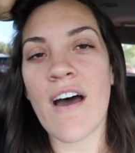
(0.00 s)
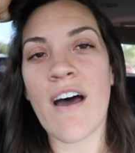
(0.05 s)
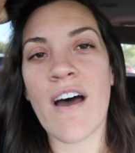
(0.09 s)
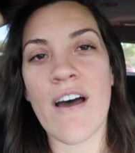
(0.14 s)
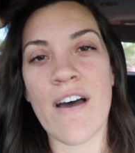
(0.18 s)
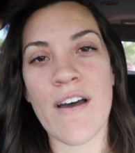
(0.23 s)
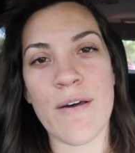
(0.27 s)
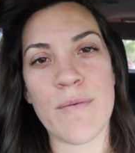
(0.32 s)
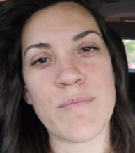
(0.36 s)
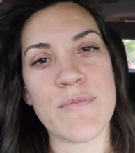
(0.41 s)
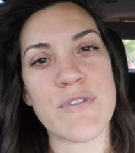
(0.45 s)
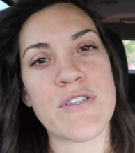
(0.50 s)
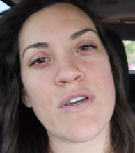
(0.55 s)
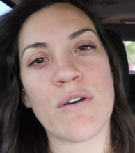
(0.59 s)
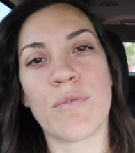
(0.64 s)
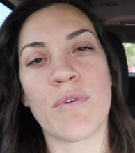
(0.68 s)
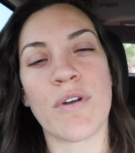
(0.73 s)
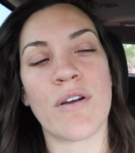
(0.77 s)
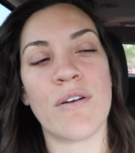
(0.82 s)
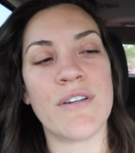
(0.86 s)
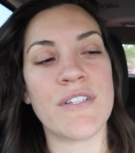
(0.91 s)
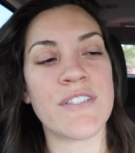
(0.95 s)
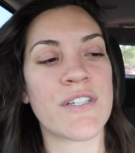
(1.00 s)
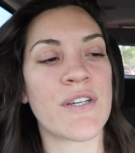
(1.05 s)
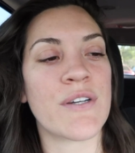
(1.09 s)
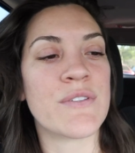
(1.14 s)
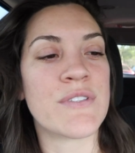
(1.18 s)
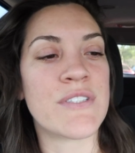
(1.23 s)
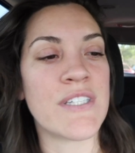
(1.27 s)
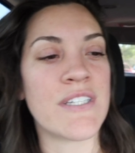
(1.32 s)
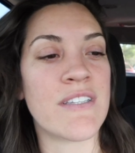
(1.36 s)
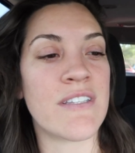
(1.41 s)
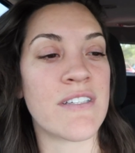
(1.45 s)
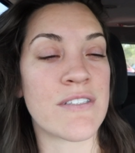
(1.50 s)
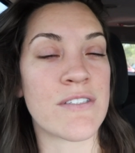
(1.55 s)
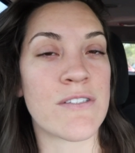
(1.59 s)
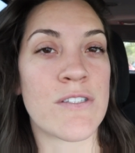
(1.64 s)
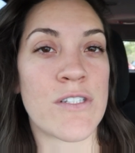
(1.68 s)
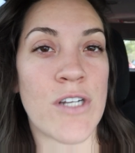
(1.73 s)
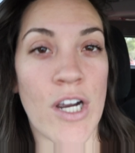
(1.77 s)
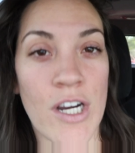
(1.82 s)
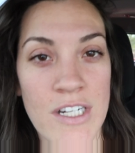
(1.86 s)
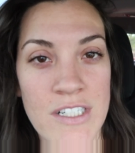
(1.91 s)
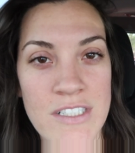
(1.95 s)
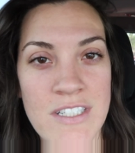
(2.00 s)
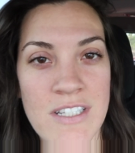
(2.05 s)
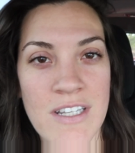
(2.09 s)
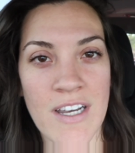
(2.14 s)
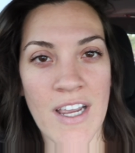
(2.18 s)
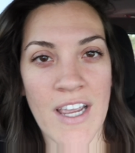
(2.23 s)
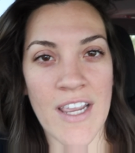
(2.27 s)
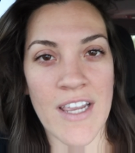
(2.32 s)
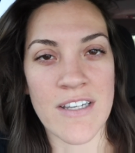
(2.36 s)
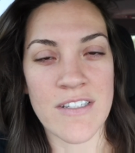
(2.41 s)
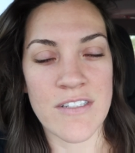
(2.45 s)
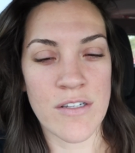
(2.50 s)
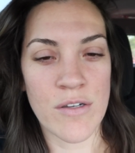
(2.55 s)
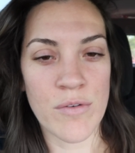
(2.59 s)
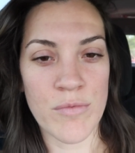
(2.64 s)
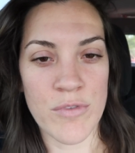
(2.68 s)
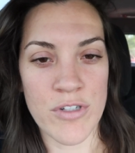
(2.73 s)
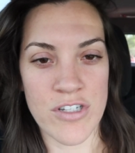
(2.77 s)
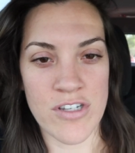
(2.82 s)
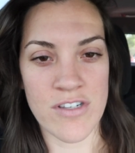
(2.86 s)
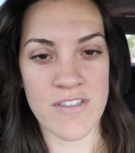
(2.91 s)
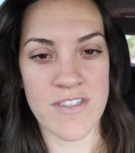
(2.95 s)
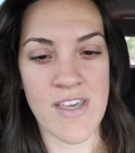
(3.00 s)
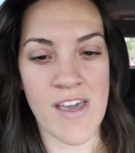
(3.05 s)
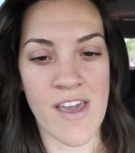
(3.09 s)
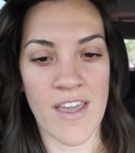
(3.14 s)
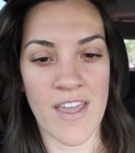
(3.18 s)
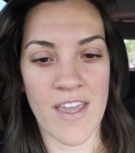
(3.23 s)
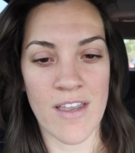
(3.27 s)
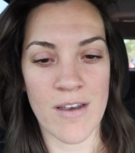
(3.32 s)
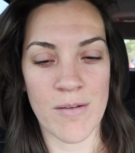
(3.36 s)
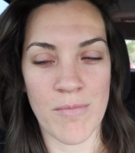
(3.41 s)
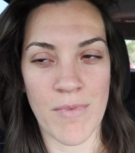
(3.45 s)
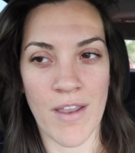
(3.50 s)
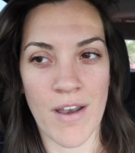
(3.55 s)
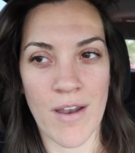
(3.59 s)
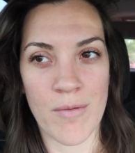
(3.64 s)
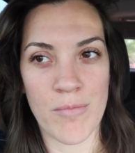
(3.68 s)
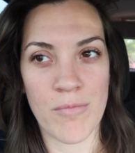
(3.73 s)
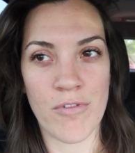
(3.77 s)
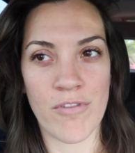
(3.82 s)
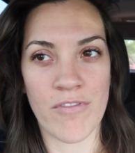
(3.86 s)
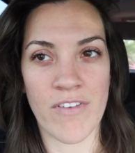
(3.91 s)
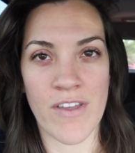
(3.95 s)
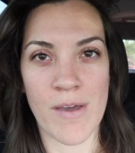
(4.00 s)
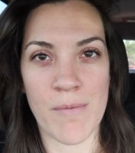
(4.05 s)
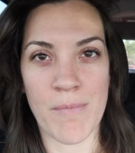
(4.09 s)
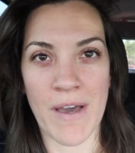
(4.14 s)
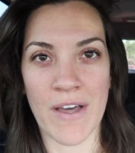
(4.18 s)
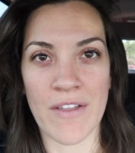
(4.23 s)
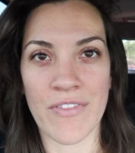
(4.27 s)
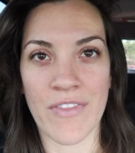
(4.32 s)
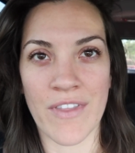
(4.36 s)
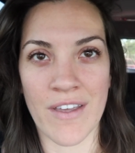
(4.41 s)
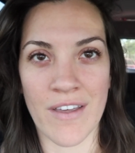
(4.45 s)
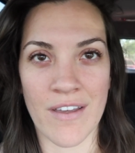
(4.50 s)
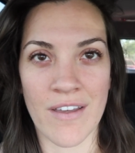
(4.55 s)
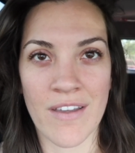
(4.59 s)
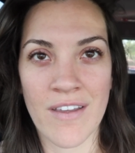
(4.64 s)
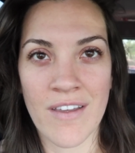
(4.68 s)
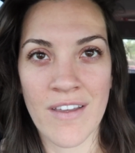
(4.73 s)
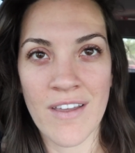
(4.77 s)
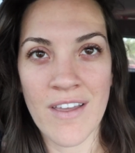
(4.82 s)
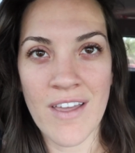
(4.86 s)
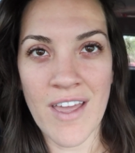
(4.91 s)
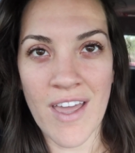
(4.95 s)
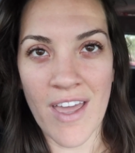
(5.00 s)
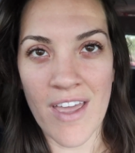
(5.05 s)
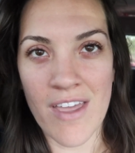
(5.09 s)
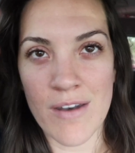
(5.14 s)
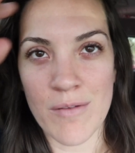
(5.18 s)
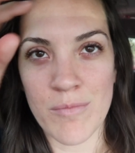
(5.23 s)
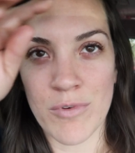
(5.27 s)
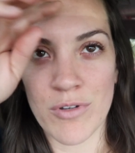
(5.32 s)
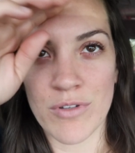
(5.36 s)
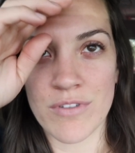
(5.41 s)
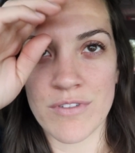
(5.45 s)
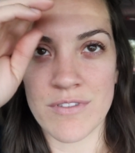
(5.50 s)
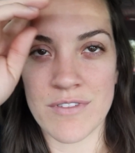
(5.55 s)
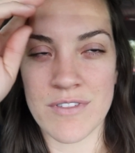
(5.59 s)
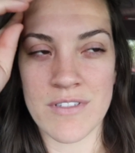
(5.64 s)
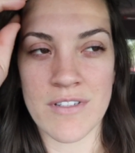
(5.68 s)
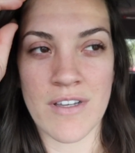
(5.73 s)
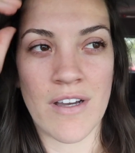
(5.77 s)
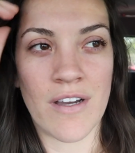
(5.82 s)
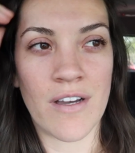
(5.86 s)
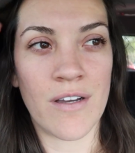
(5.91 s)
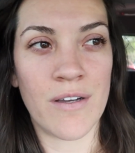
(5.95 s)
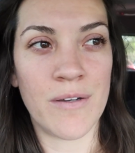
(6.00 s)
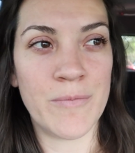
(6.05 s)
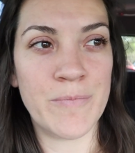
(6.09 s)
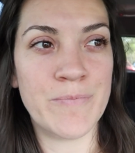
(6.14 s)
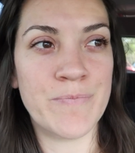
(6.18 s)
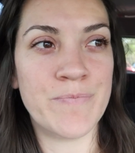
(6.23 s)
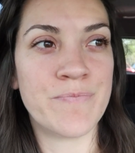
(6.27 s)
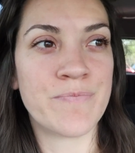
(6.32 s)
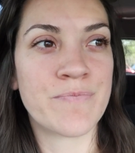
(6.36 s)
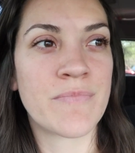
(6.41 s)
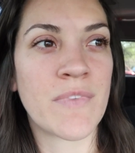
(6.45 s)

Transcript: um, so we're going to go see The Star tonight which is that animated movie about the animals um,